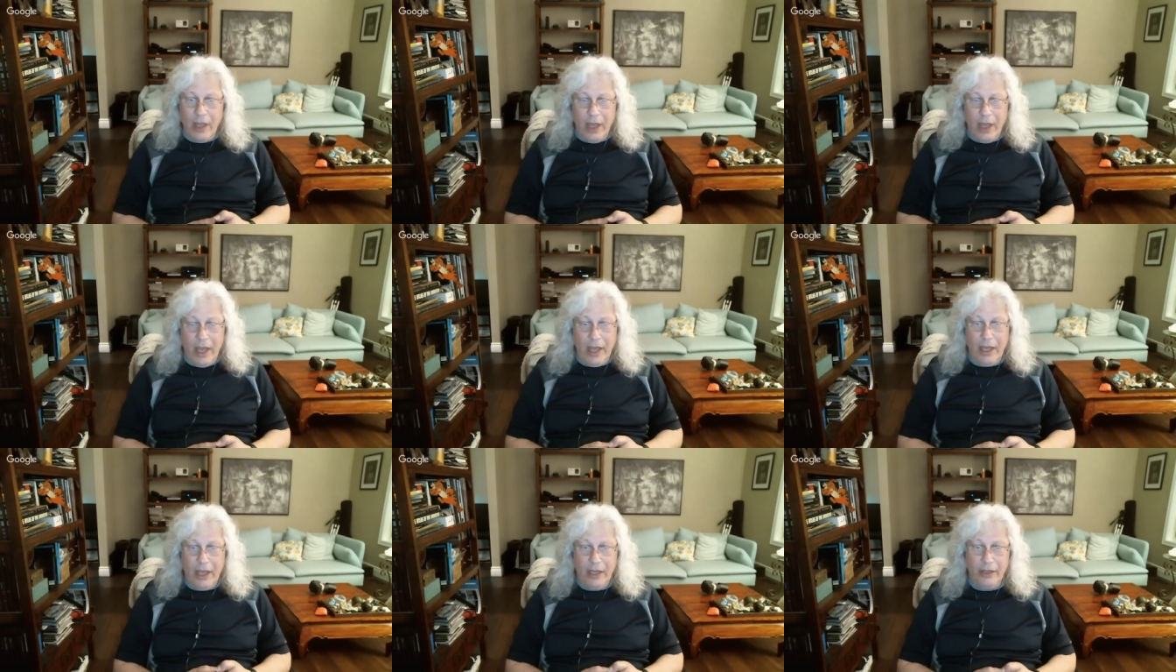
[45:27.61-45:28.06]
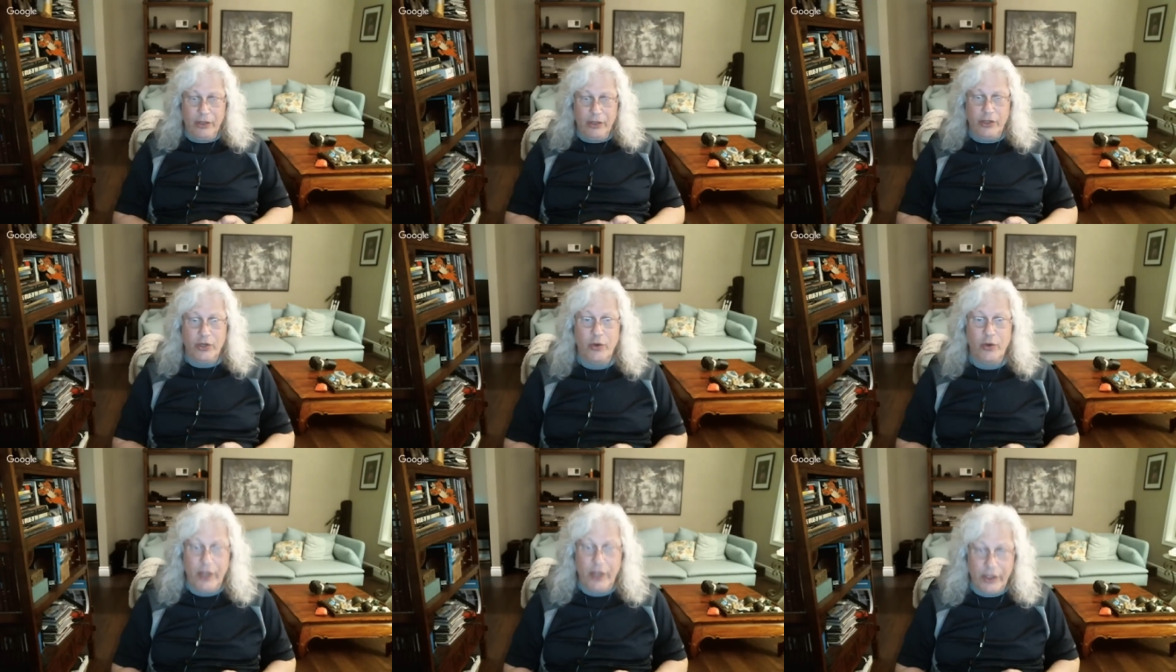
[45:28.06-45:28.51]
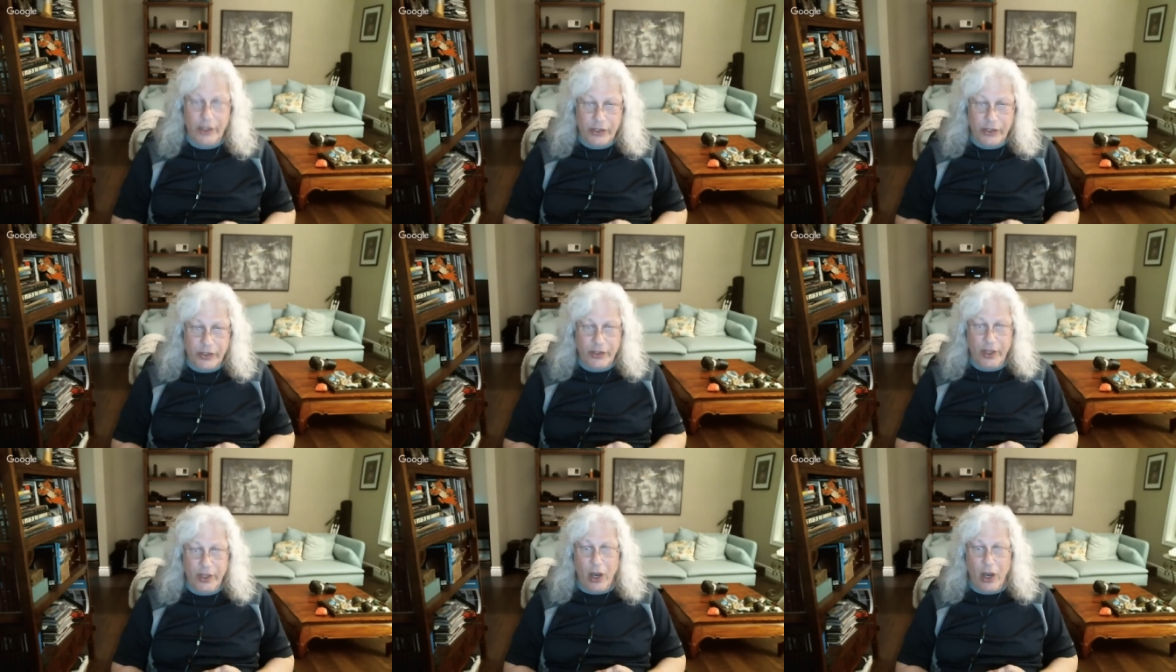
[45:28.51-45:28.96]
And so
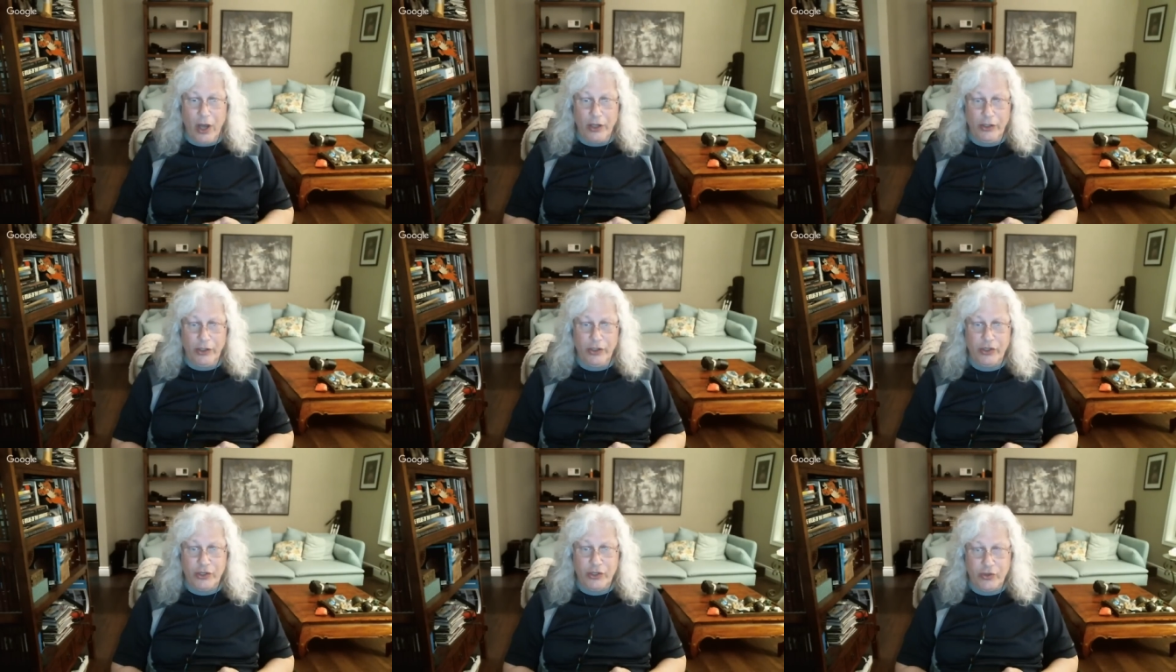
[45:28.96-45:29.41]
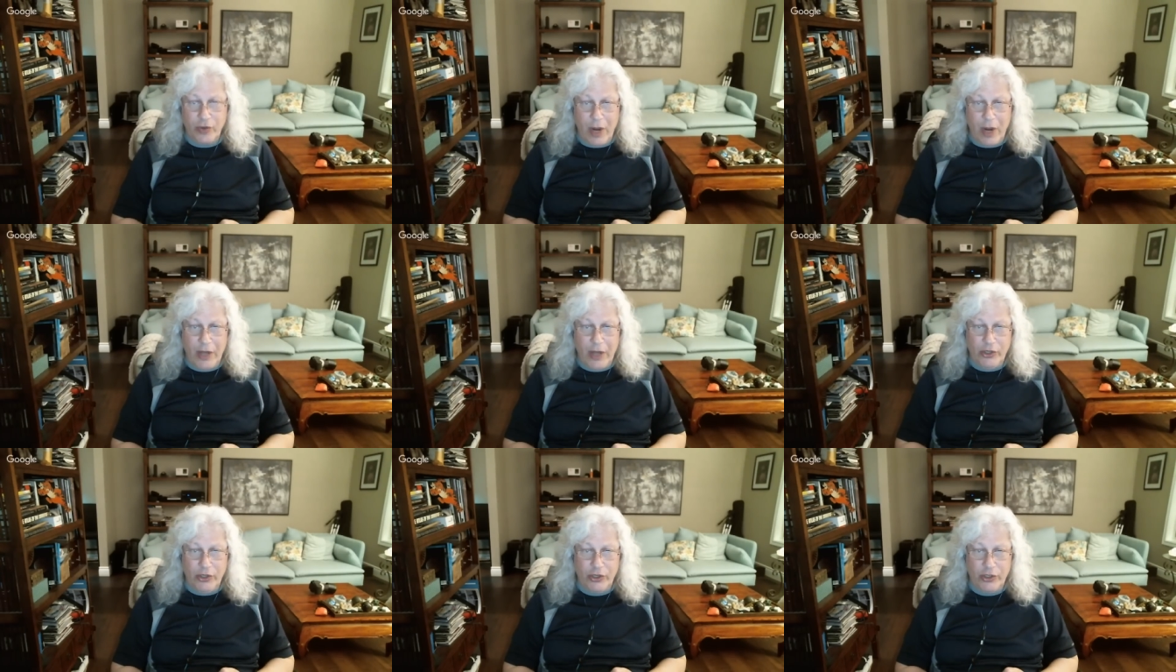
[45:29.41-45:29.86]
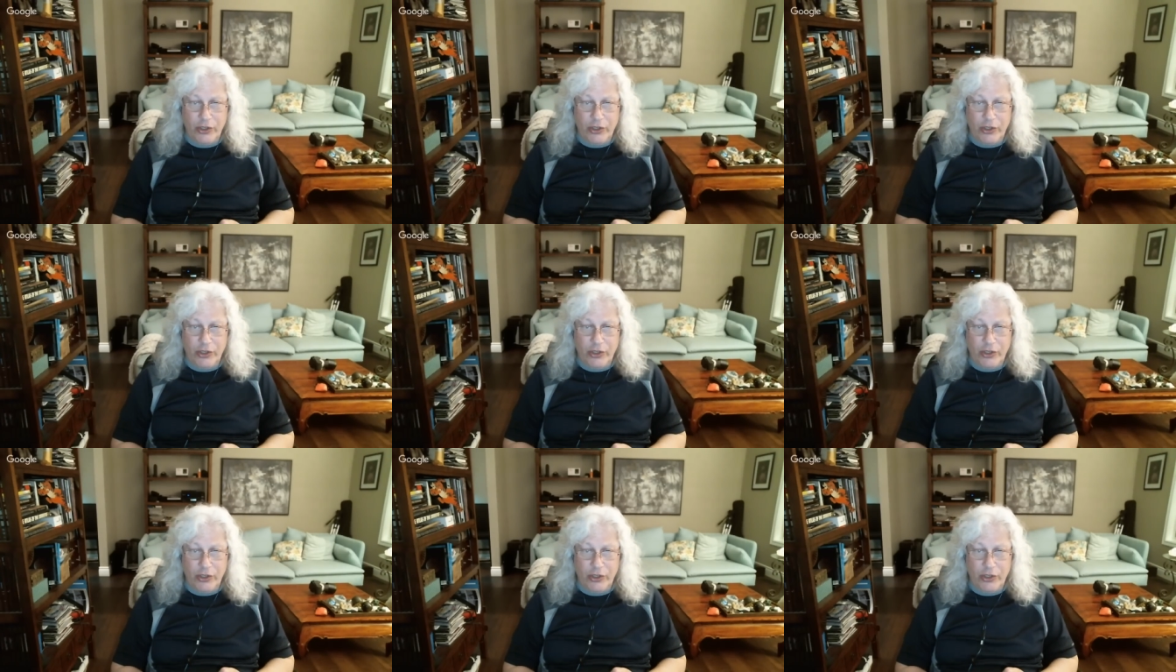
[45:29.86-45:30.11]
it's the unstretched